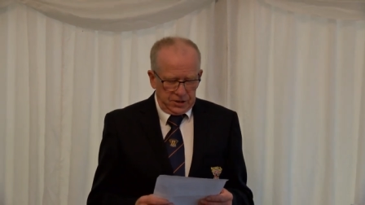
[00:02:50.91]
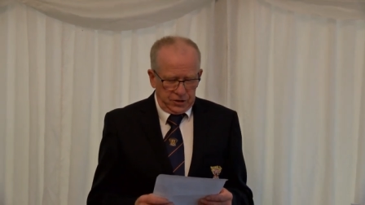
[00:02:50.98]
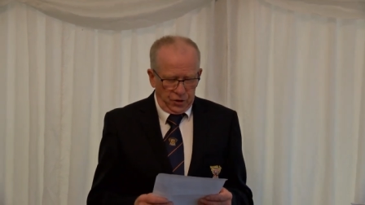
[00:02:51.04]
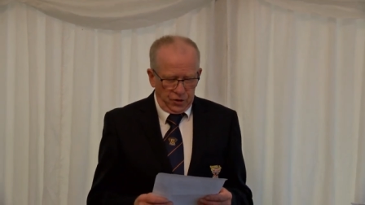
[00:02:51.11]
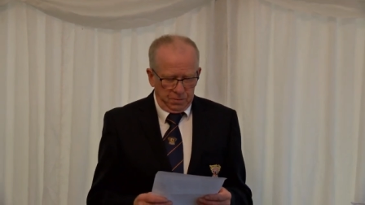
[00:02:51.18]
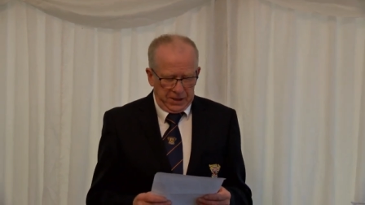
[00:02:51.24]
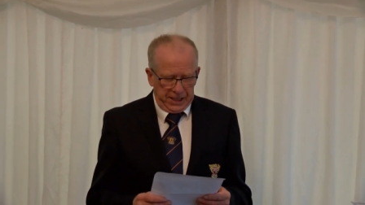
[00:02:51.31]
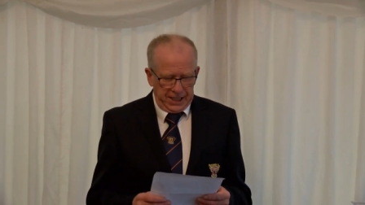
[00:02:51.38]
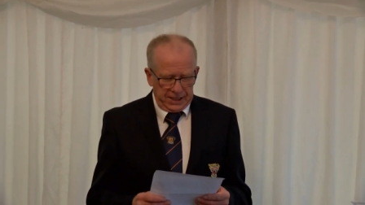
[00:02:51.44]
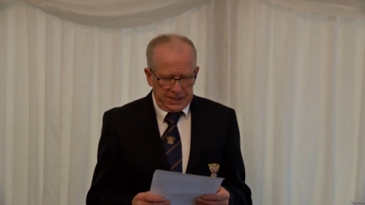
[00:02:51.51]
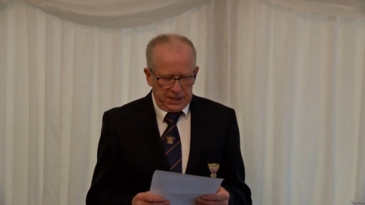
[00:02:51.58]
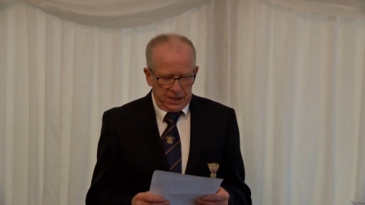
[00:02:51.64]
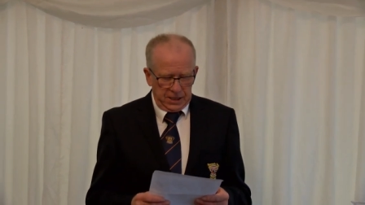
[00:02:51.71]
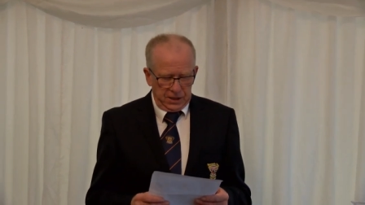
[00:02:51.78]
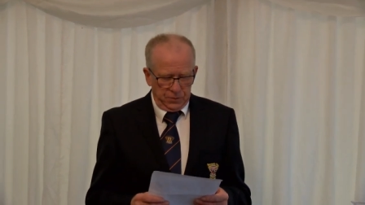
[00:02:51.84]
third
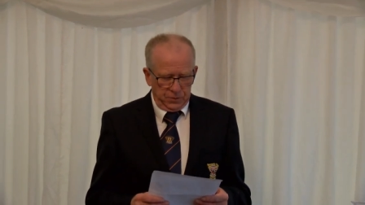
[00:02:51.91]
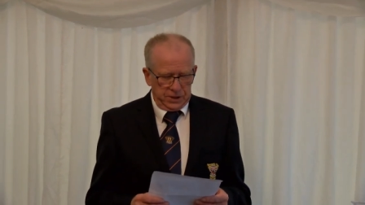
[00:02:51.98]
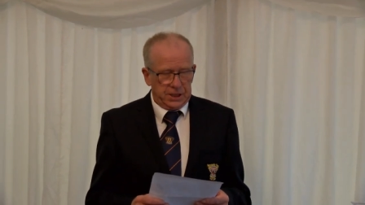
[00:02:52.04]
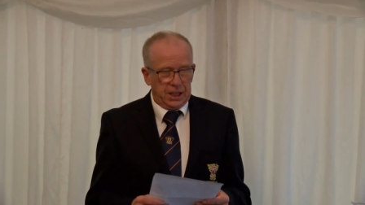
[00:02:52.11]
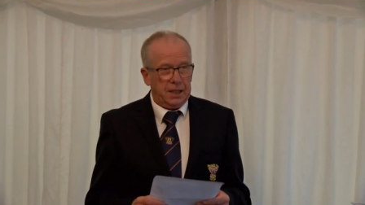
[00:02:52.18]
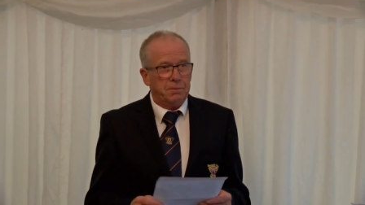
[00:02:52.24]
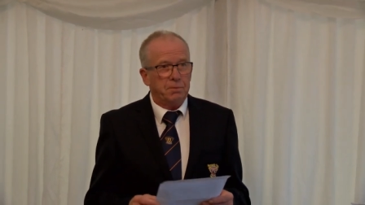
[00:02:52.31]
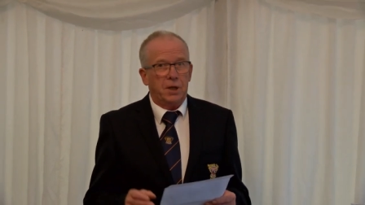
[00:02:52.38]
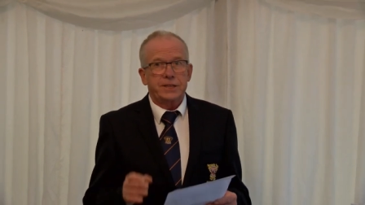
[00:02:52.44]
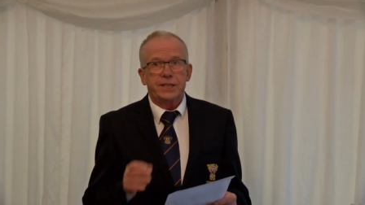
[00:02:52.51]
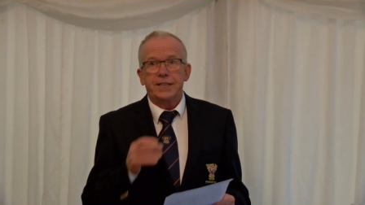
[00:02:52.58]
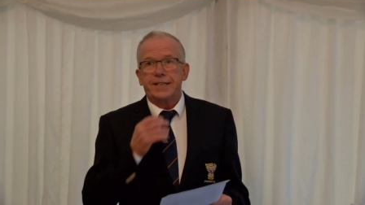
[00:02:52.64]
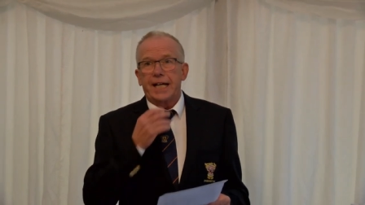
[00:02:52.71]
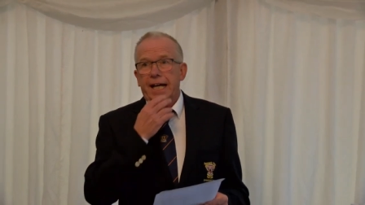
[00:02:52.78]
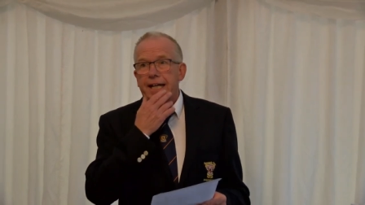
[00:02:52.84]
place was uh,
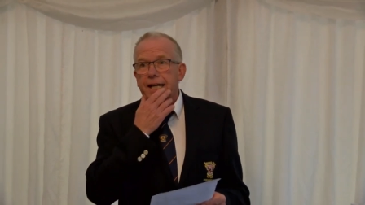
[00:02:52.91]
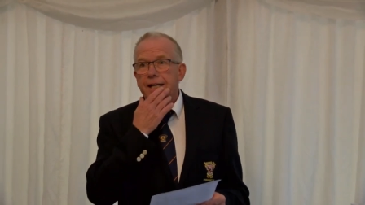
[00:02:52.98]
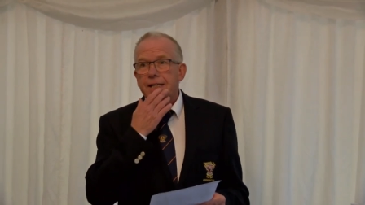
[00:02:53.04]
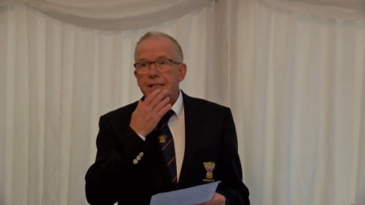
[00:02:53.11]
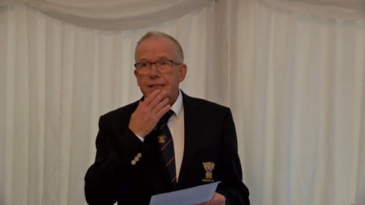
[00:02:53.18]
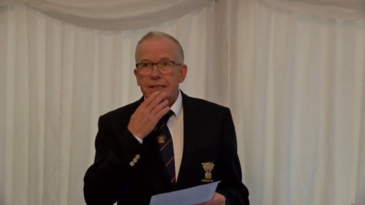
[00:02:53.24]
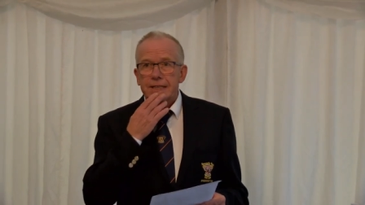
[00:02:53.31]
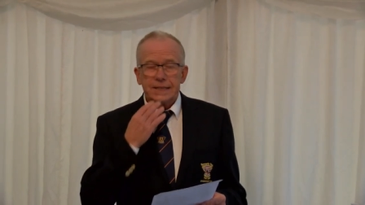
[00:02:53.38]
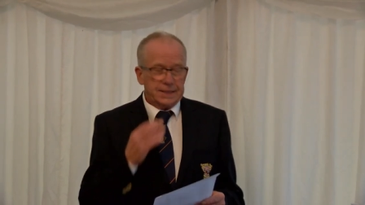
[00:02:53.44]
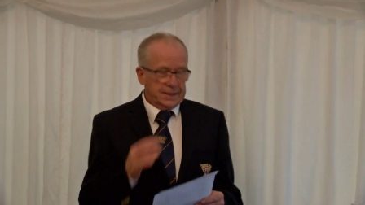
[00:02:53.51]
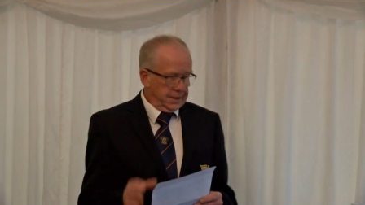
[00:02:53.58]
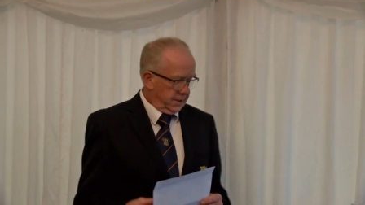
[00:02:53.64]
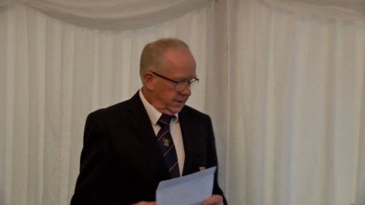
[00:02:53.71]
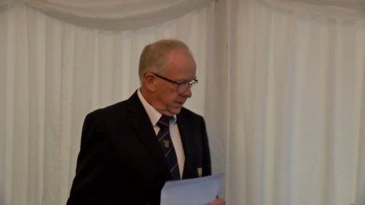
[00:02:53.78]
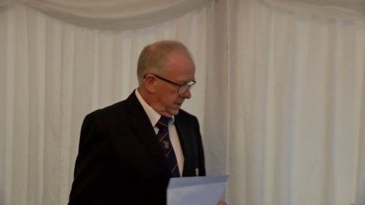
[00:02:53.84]
Mossy Stack.
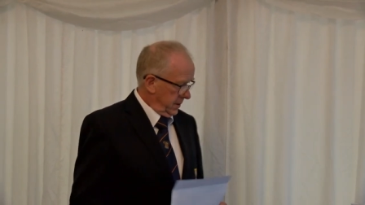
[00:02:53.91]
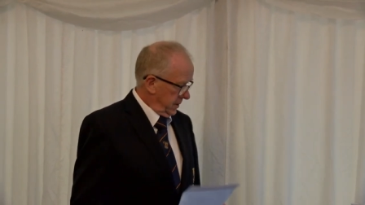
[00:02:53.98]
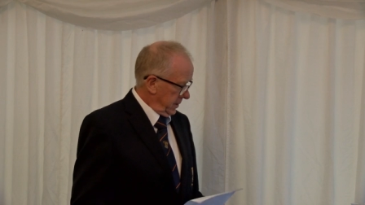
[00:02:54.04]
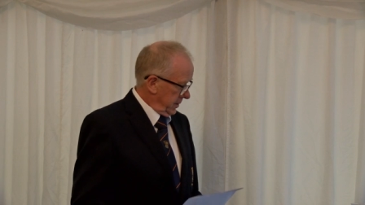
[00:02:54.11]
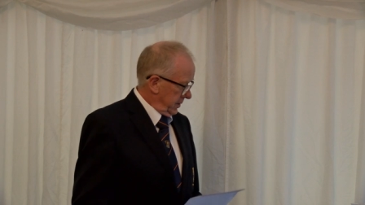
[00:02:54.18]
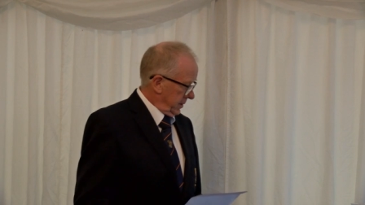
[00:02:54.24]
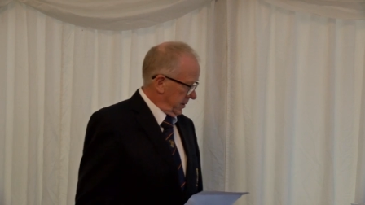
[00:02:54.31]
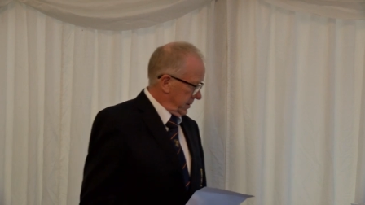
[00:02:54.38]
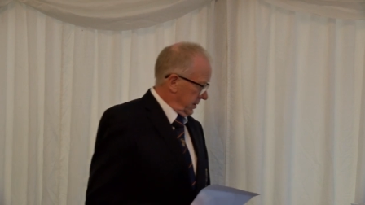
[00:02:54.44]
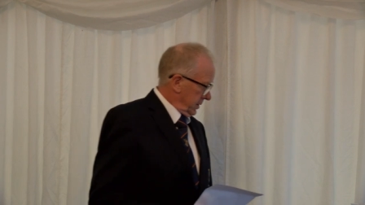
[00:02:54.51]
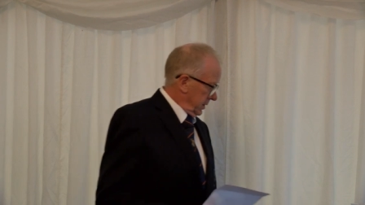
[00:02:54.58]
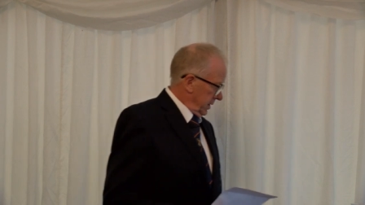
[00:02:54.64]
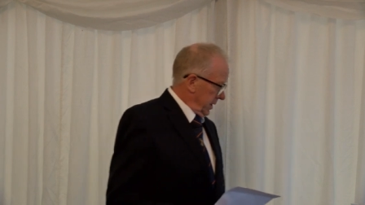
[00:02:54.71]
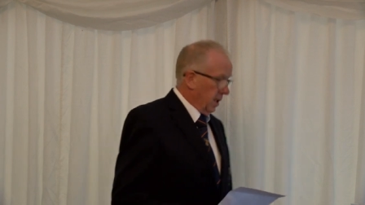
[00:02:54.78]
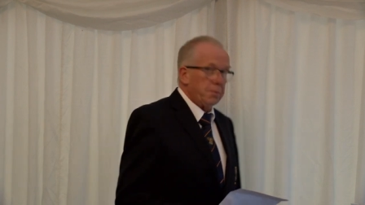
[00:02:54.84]
Brian
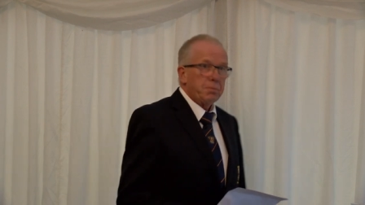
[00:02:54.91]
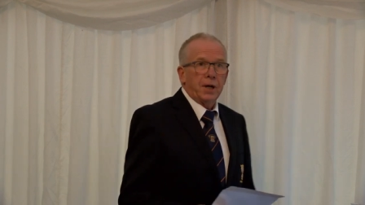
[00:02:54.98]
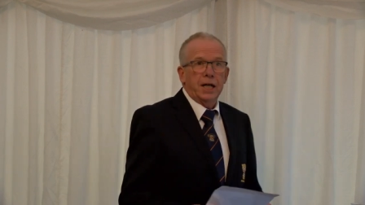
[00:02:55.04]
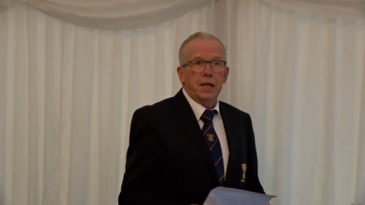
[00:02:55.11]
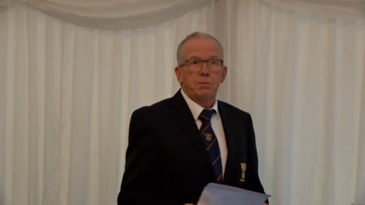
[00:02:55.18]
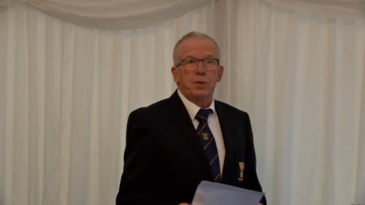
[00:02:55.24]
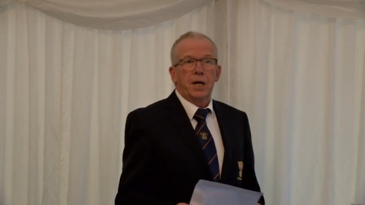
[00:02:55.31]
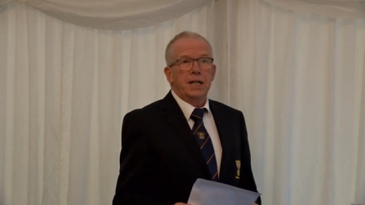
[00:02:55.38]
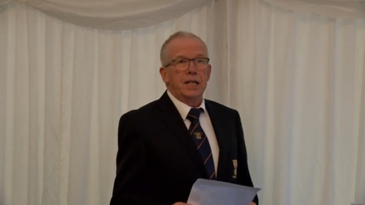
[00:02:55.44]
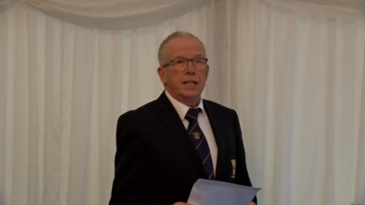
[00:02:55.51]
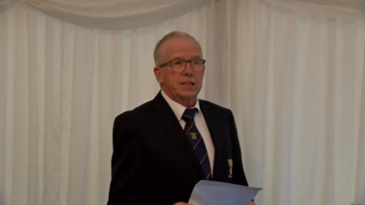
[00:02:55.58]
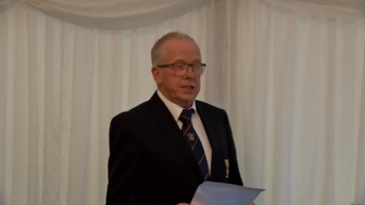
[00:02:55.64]
McClick. Brian, Brian